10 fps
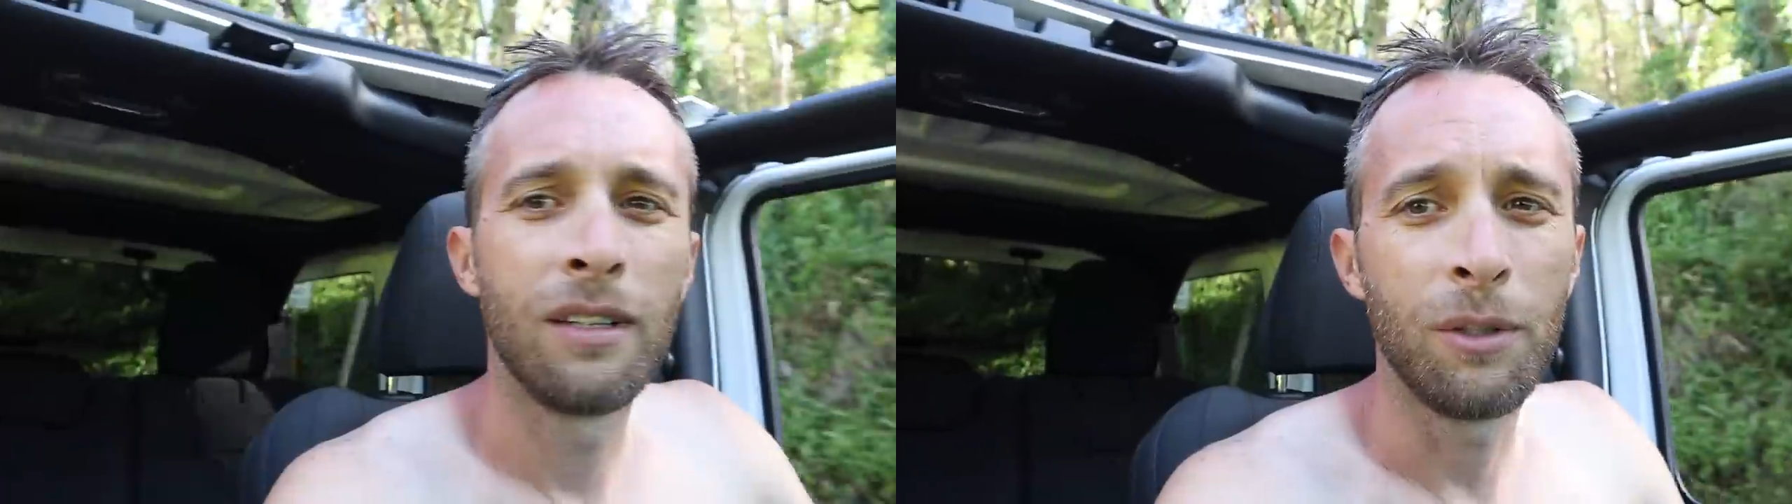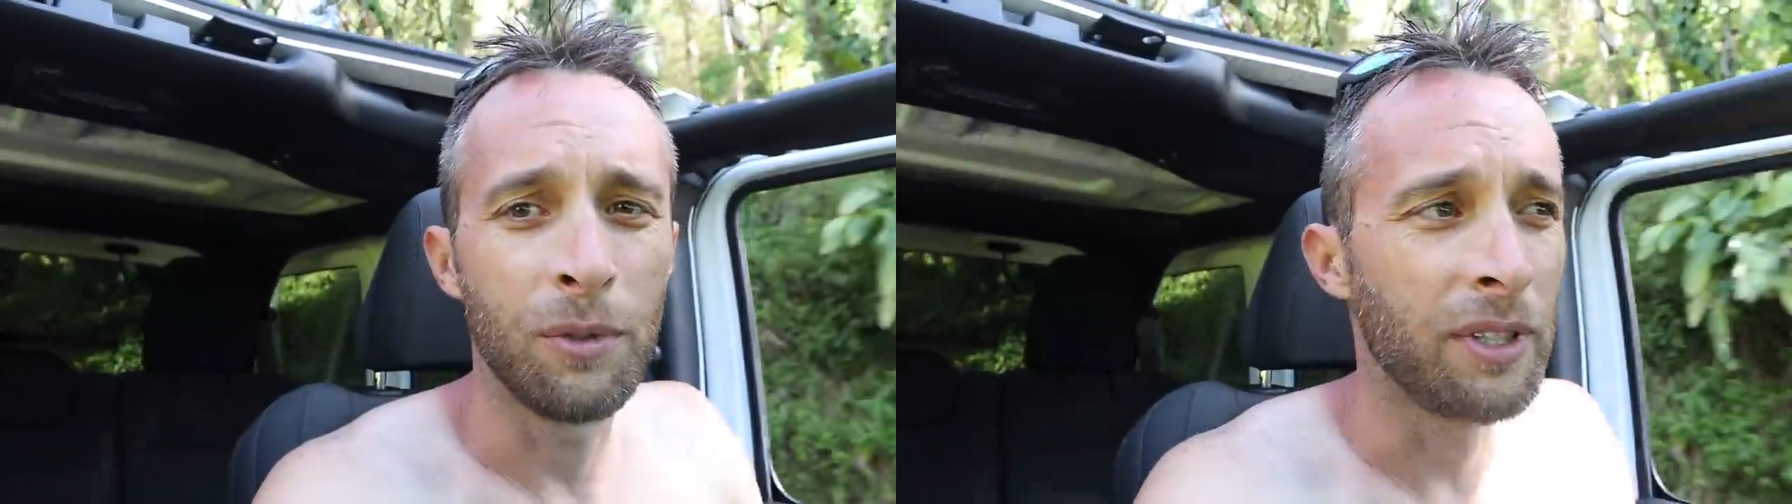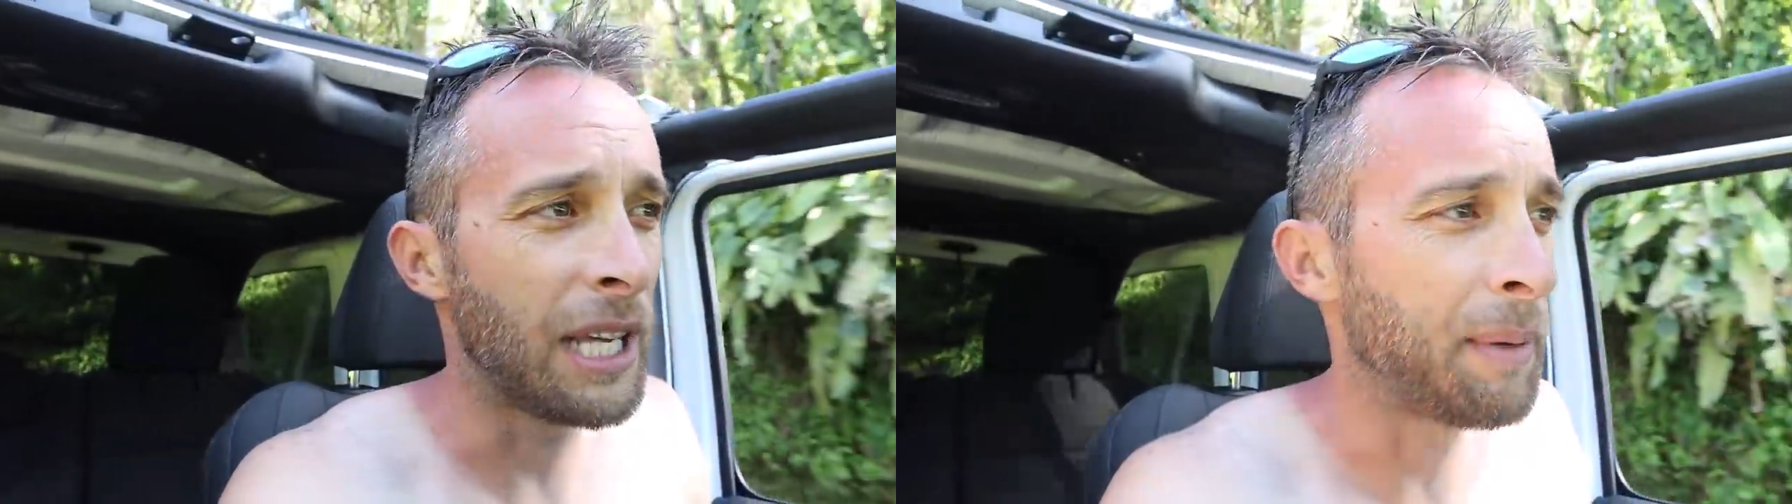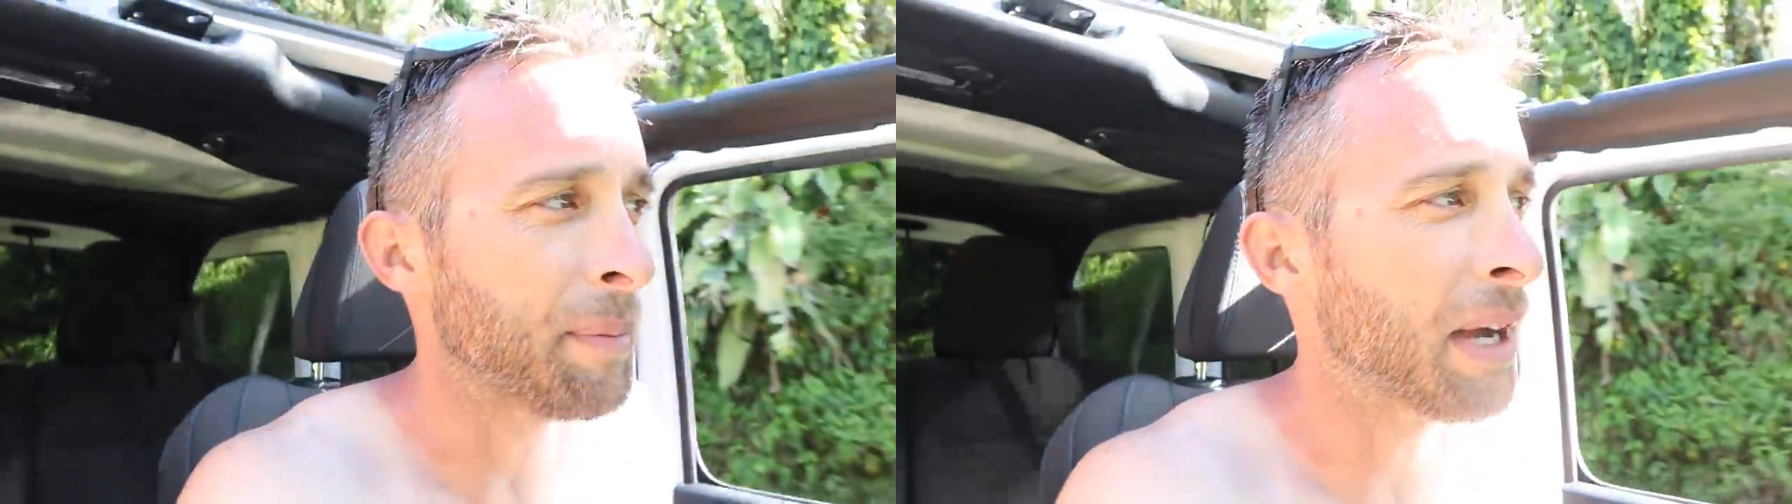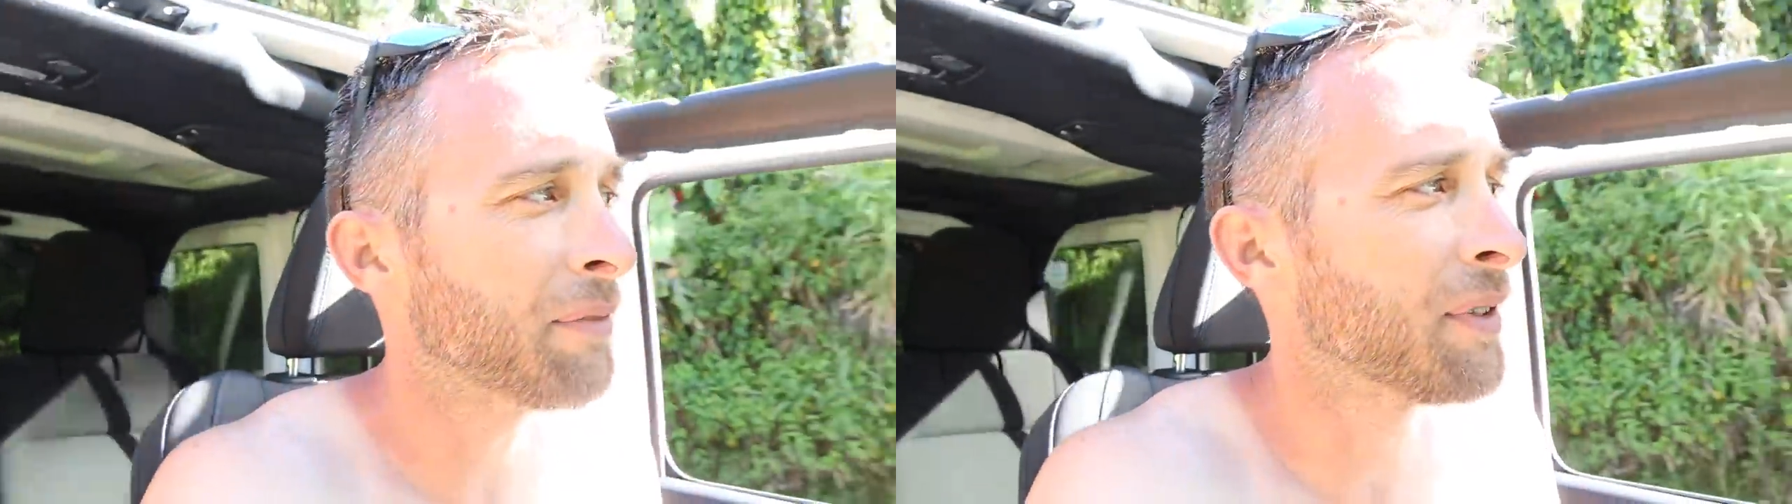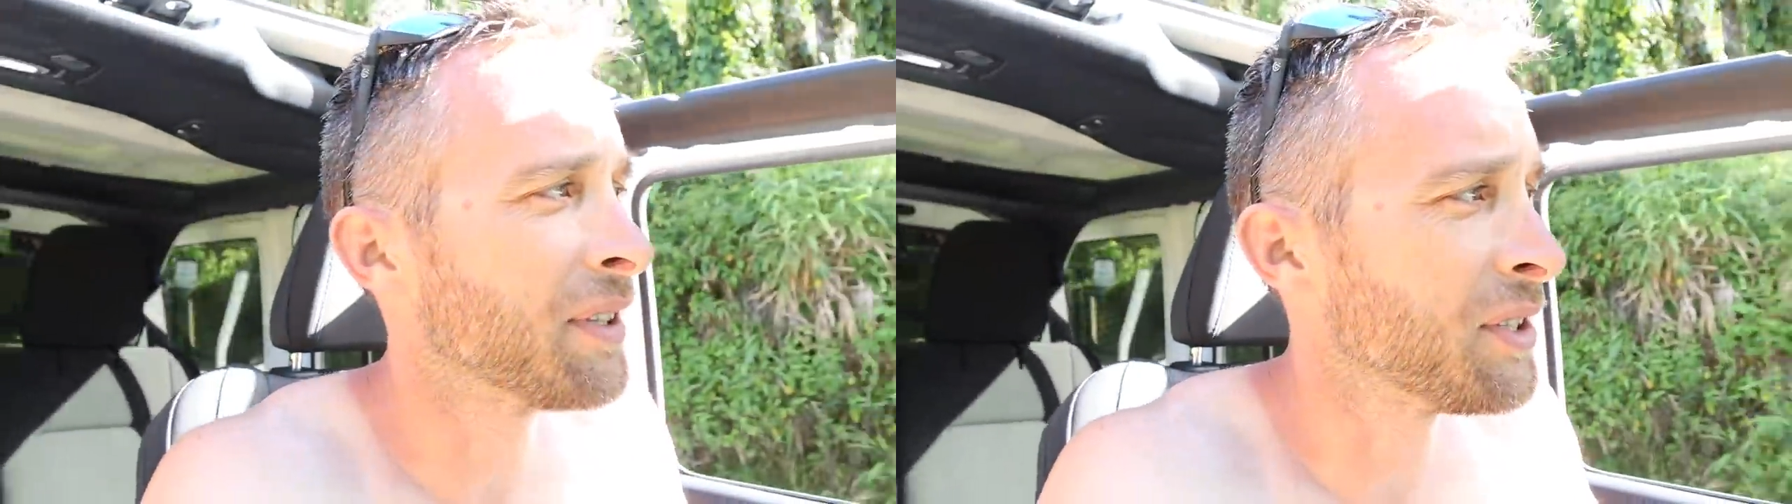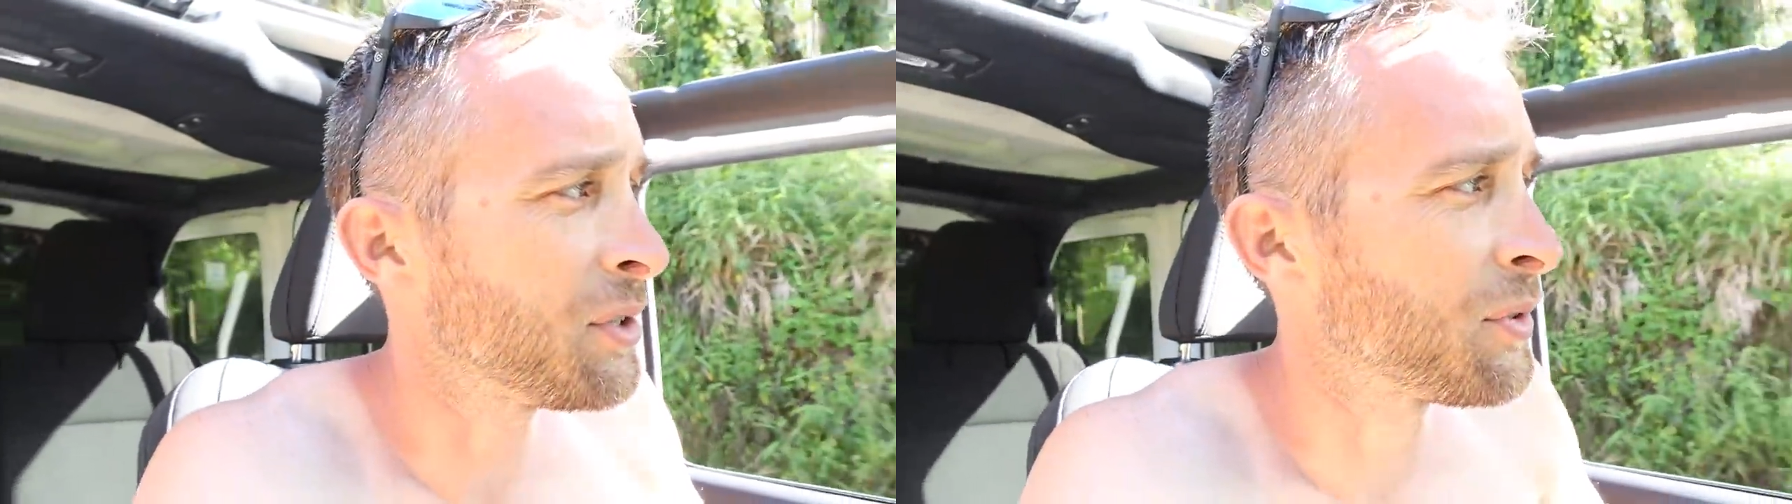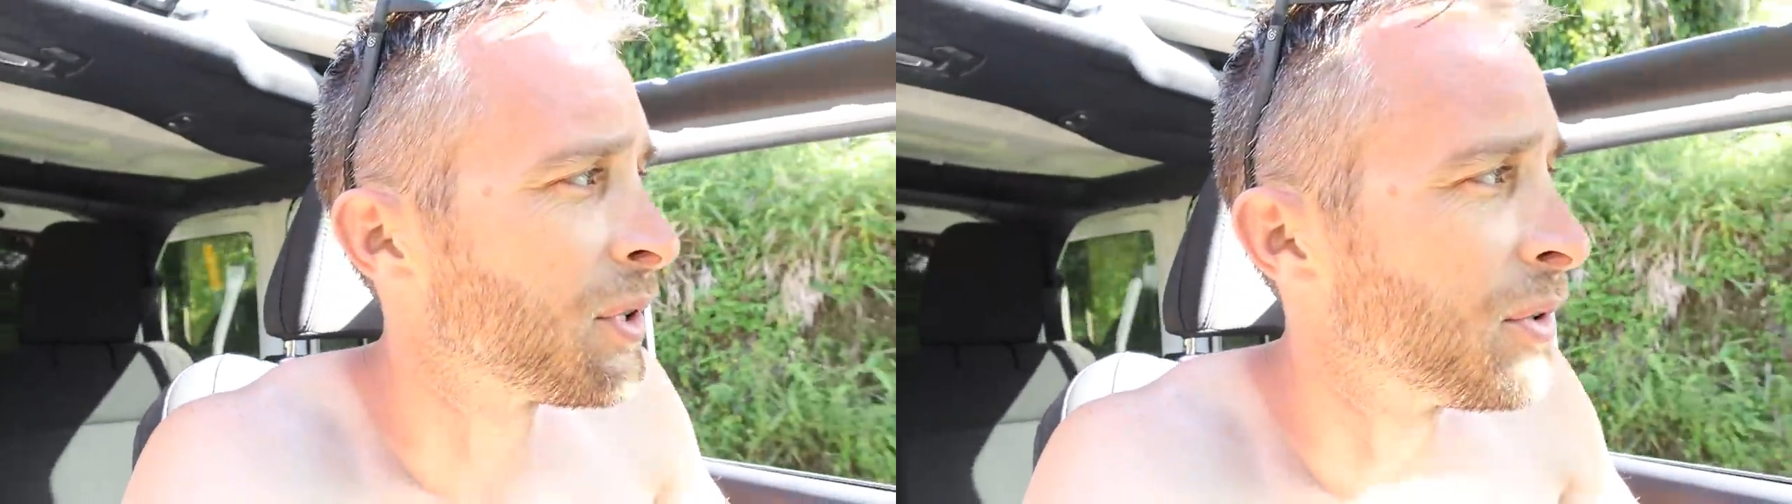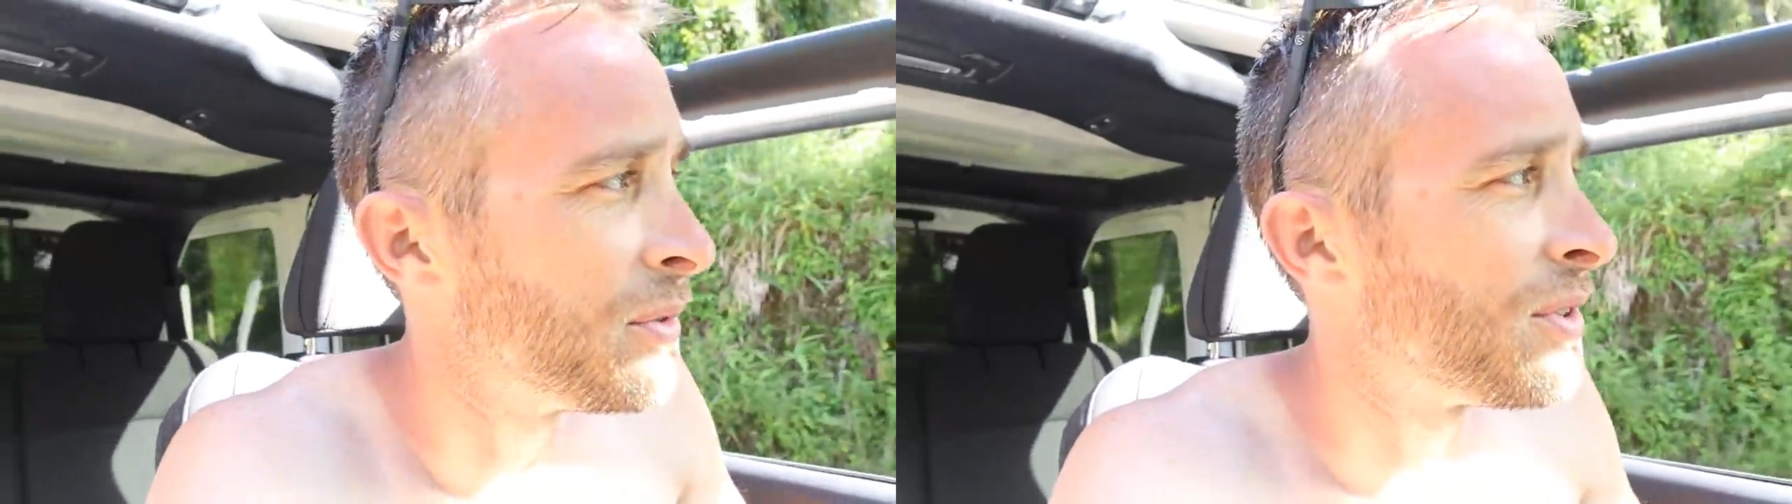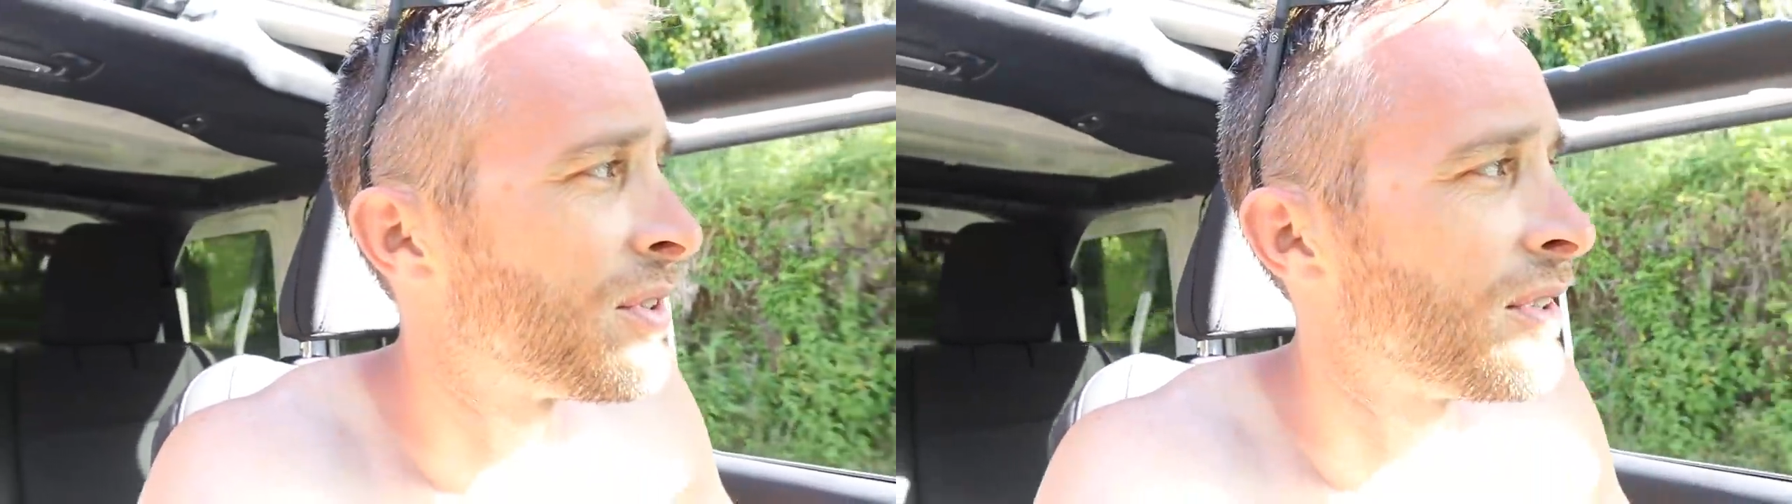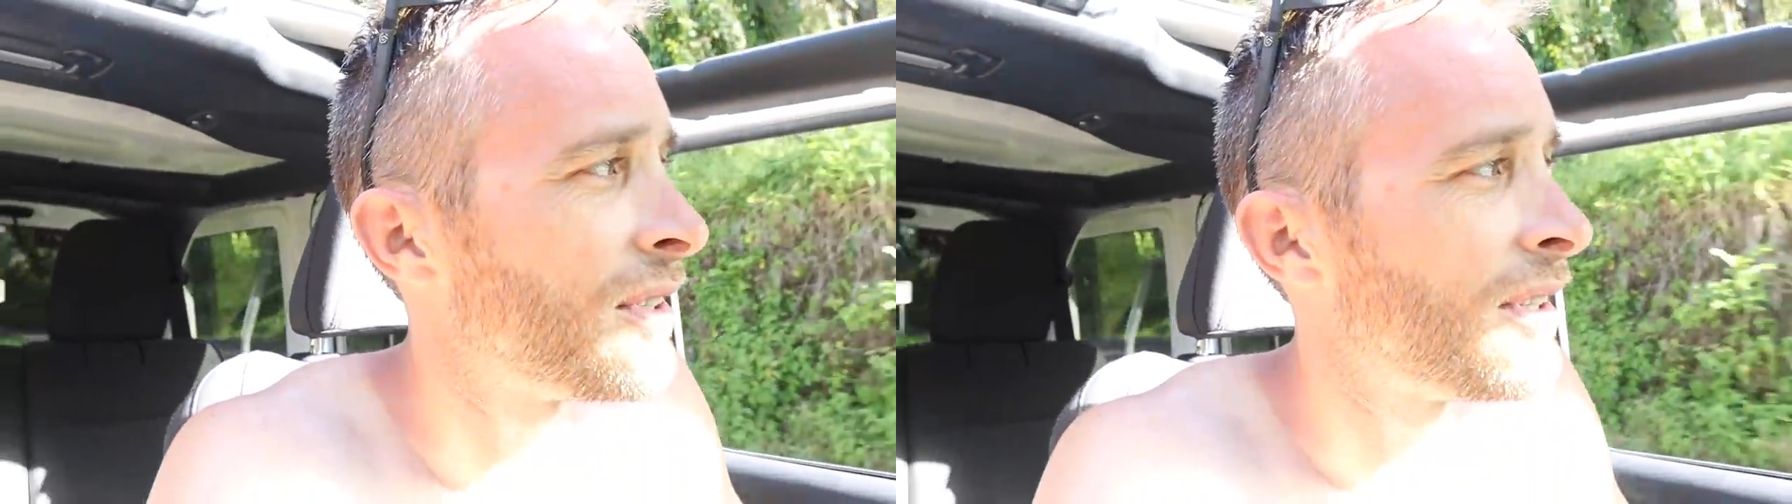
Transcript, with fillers: You really gotta be mindful on these roads